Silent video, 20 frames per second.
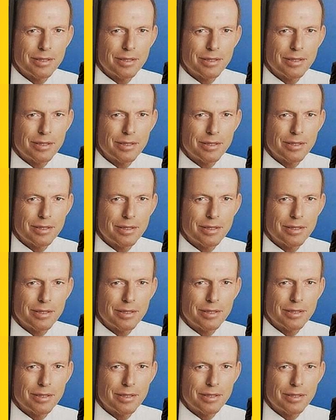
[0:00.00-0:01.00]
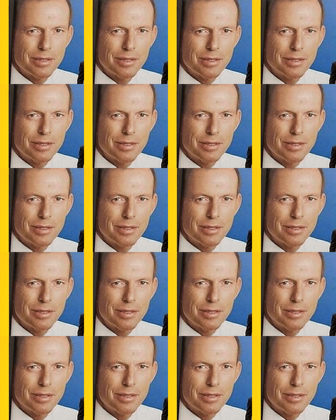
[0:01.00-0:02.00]
And what do we find on
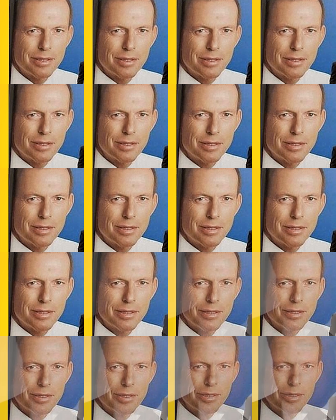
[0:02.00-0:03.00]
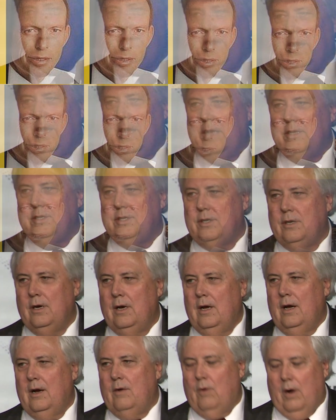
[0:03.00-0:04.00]
budget night? We've got horrific cuts
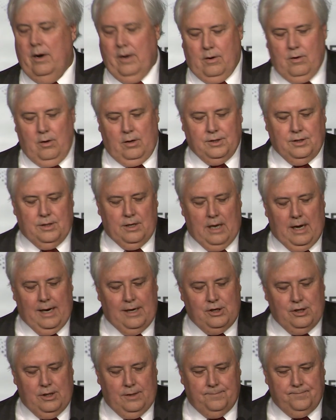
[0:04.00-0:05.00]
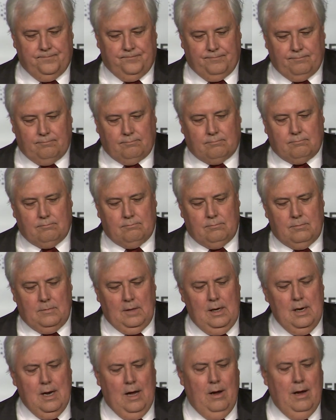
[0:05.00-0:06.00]
right across the nation.
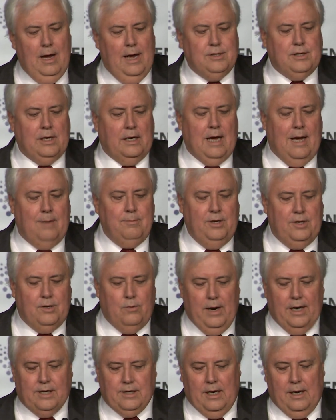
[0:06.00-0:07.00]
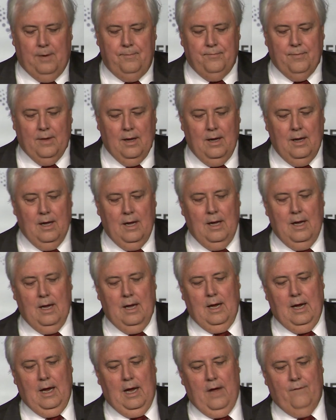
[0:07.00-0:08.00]
You know, as a company director,
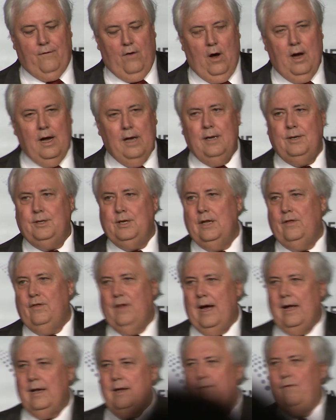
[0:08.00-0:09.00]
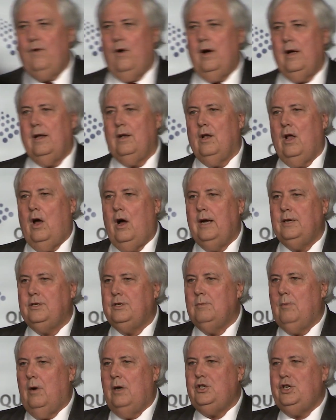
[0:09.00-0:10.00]
if I did that, if I lied to
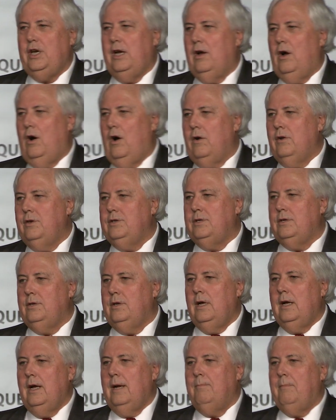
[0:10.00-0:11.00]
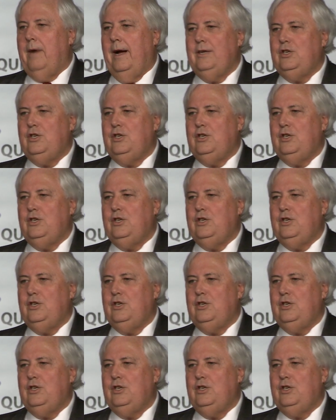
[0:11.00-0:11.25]
my shareholders and made